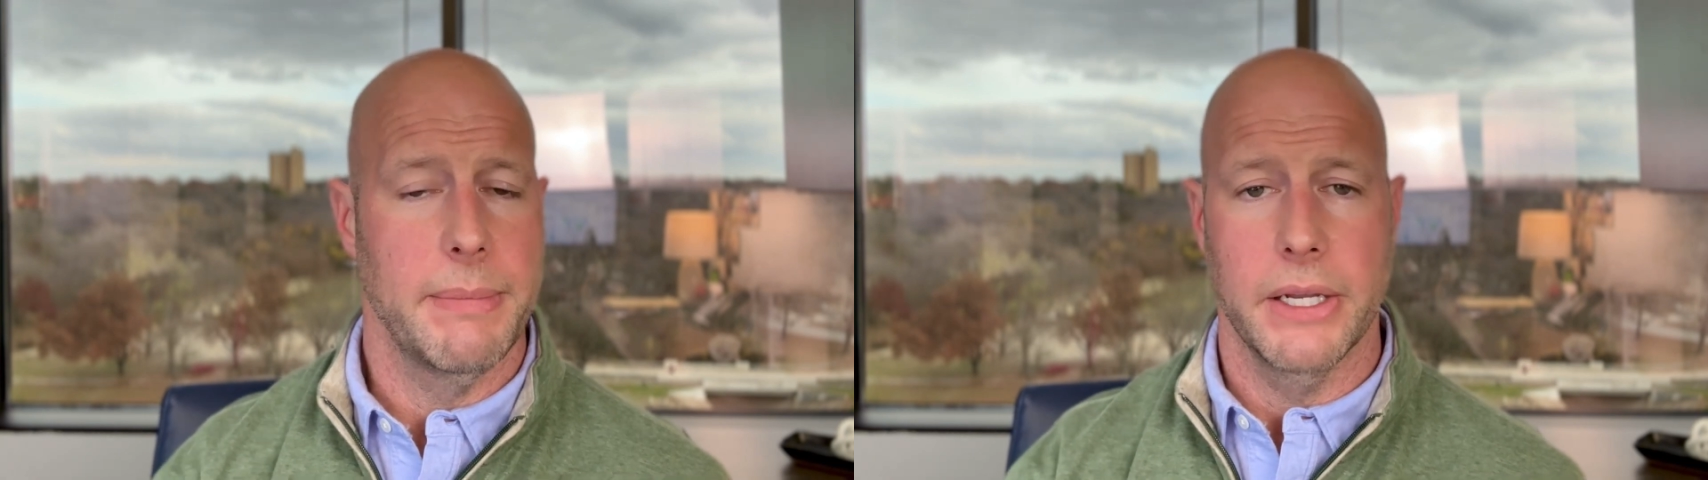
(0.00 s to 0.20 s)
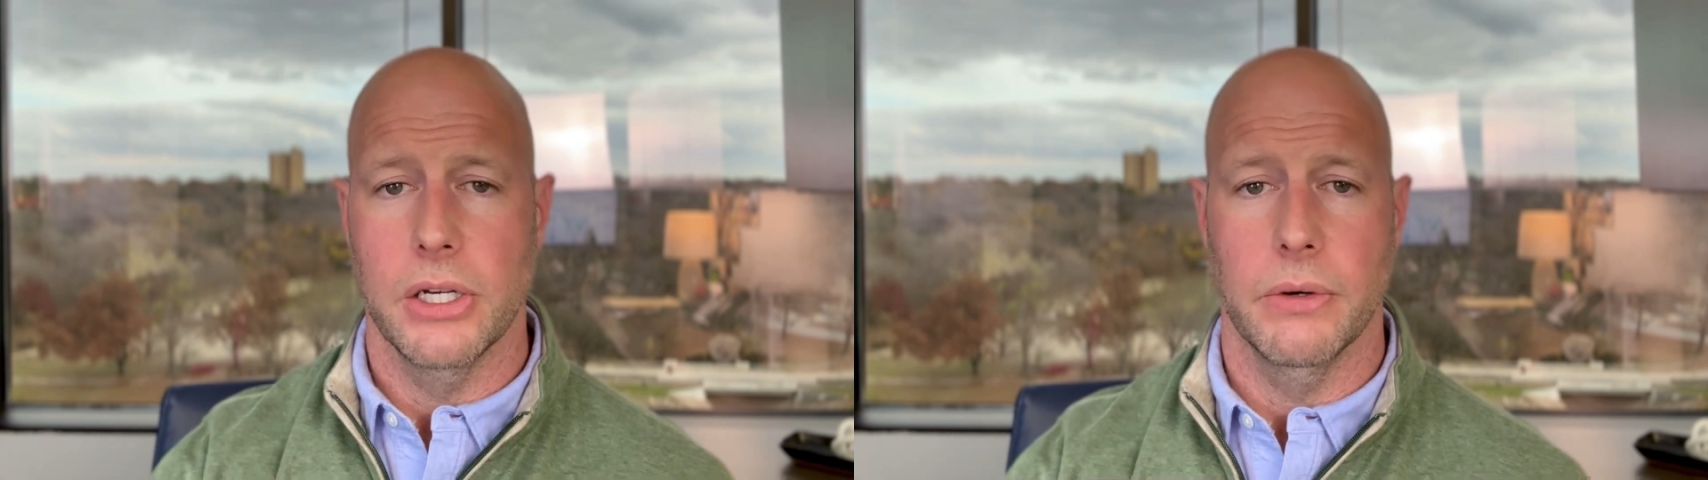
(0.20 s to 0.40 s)

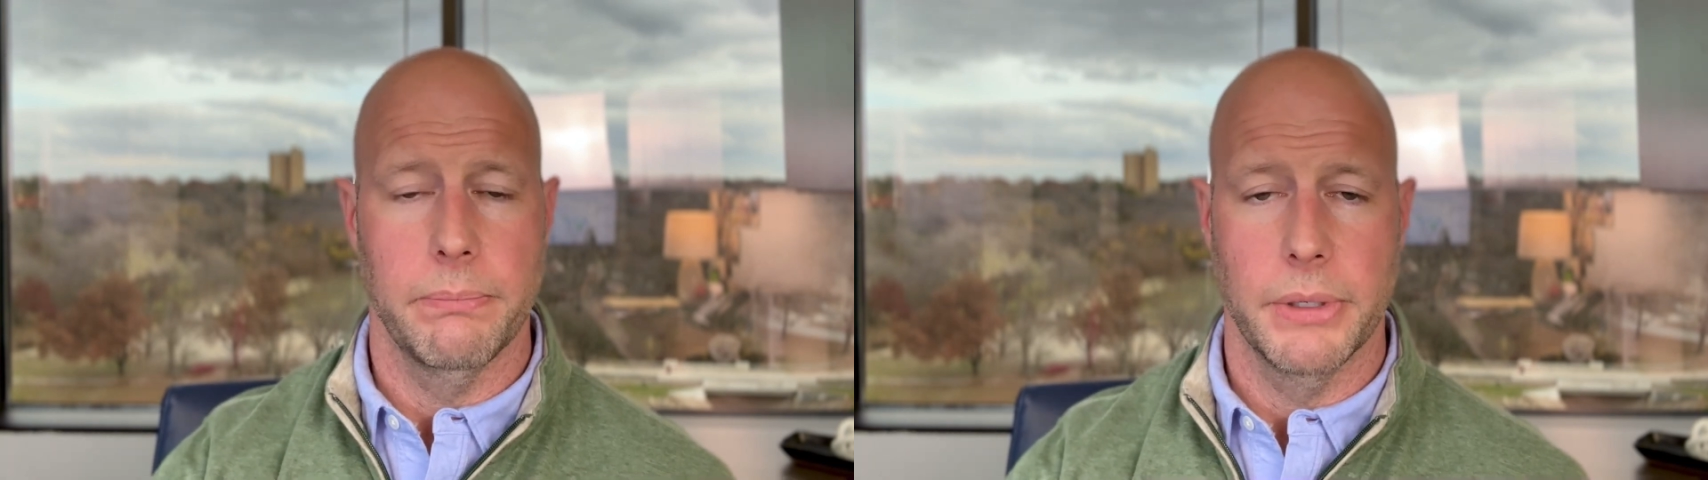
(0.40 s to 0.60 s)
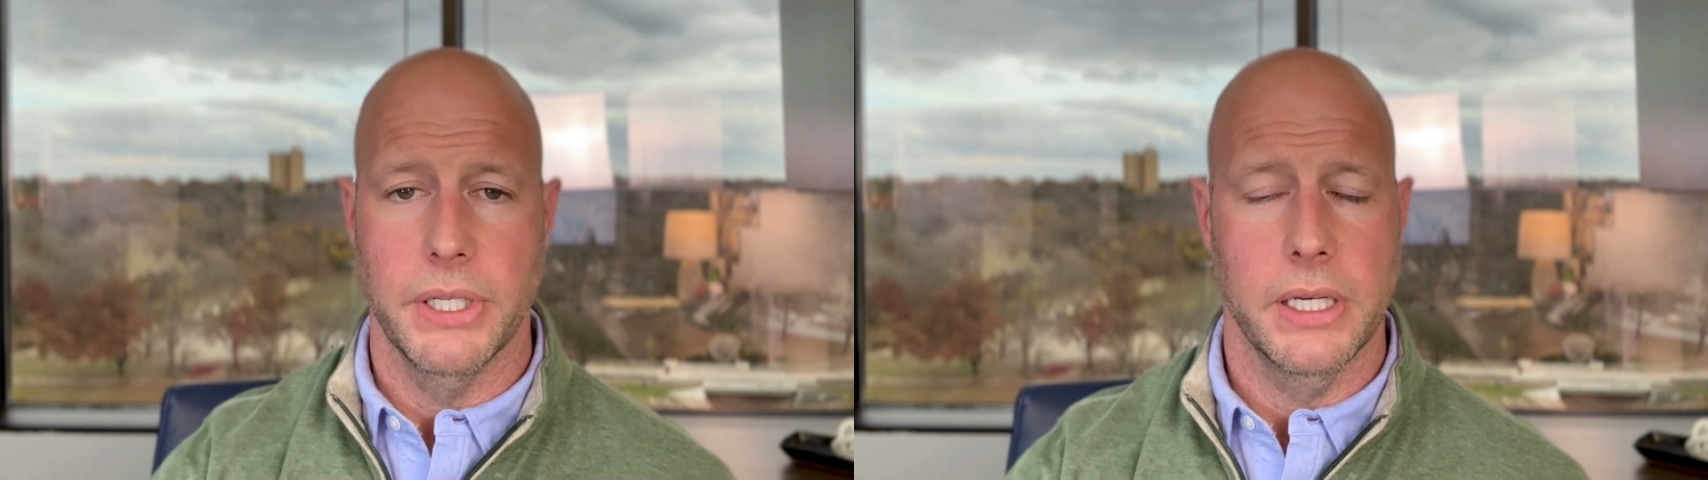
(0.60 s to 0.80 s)
about your
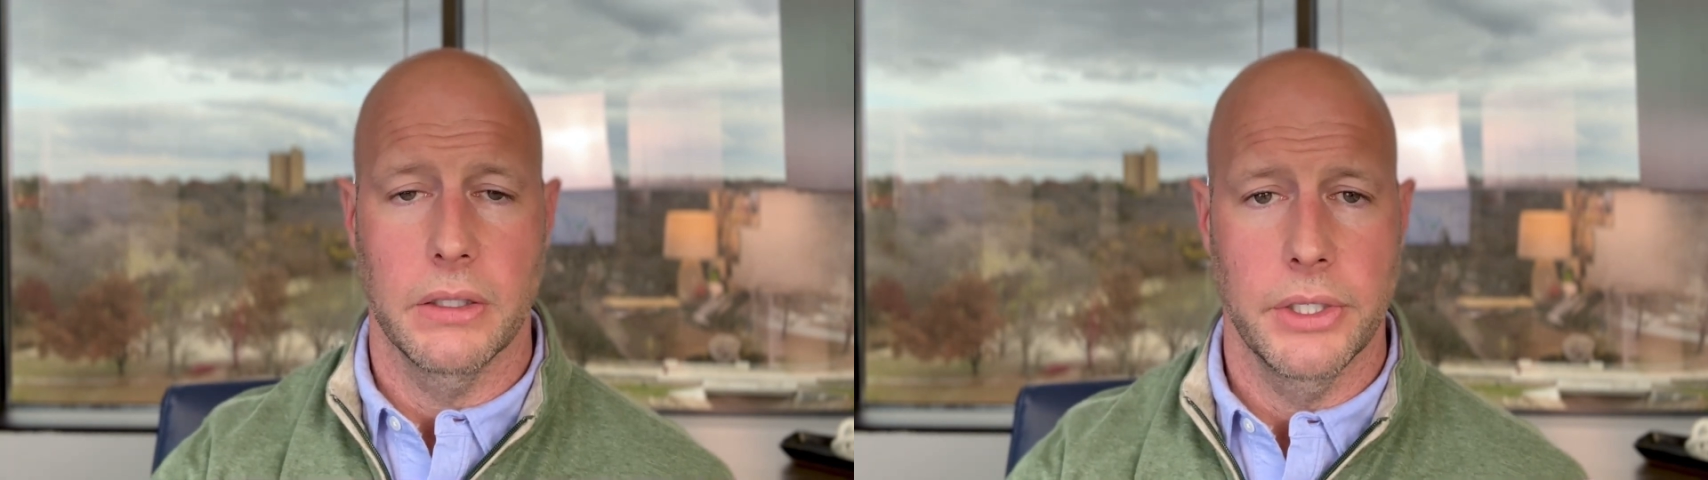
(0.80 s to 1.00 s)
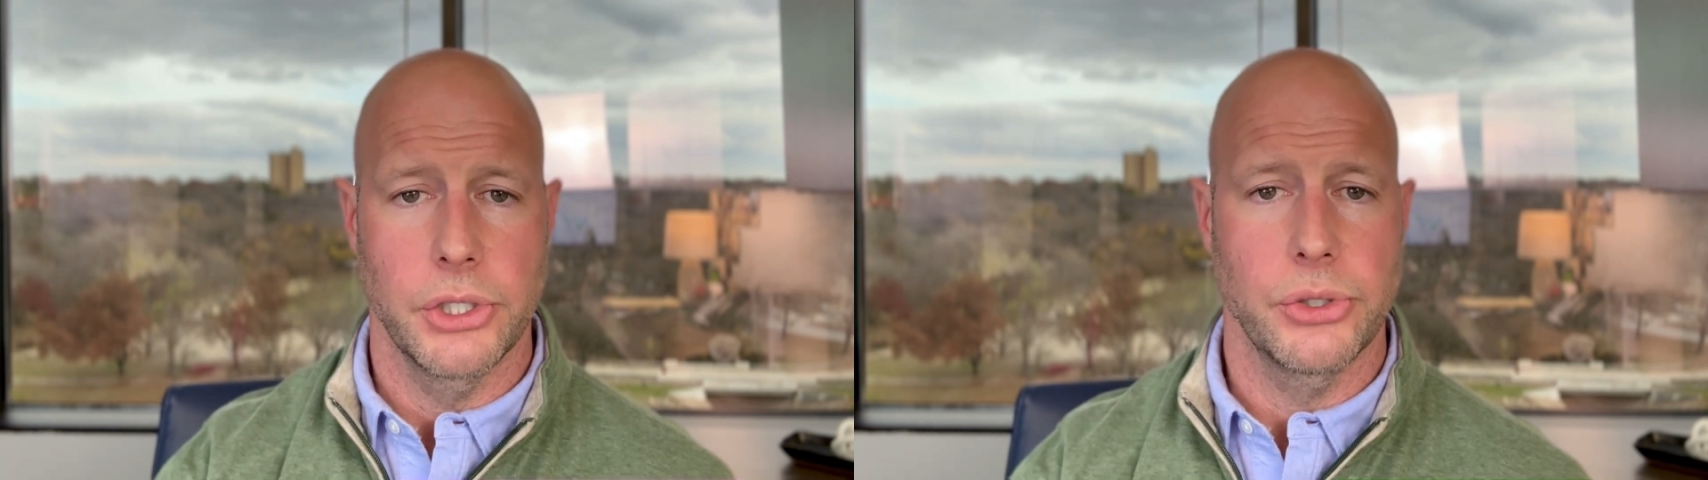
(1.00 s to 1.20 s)

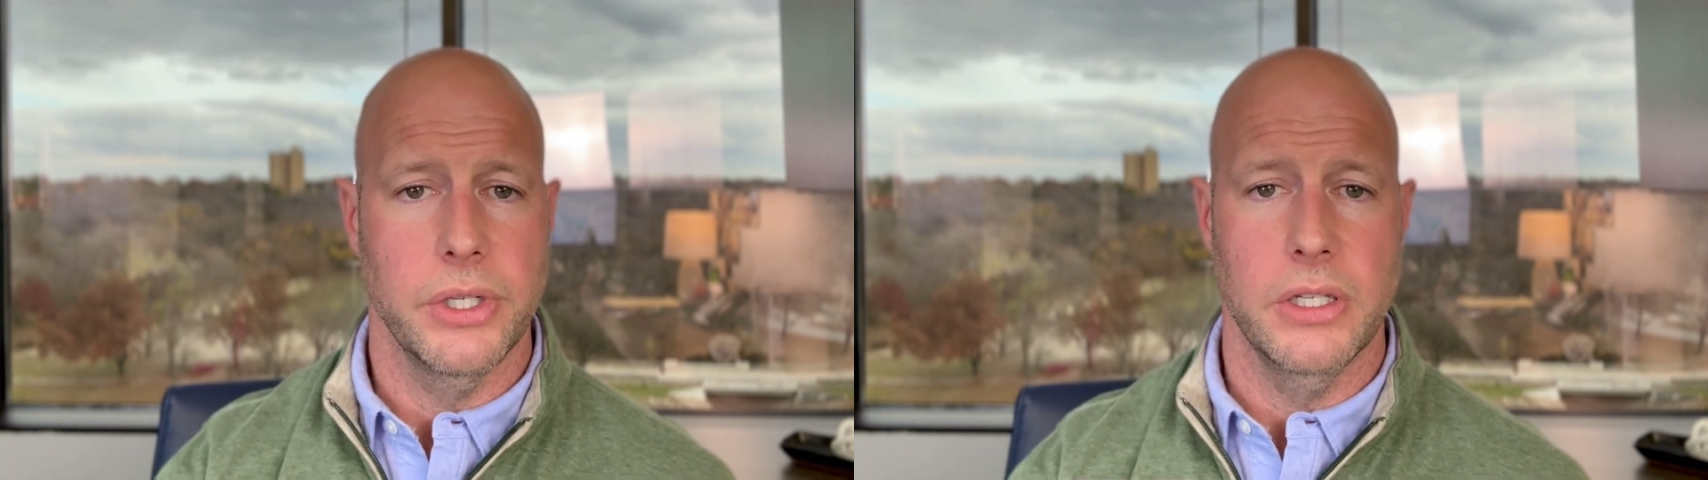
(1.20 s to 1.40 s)
particular industry.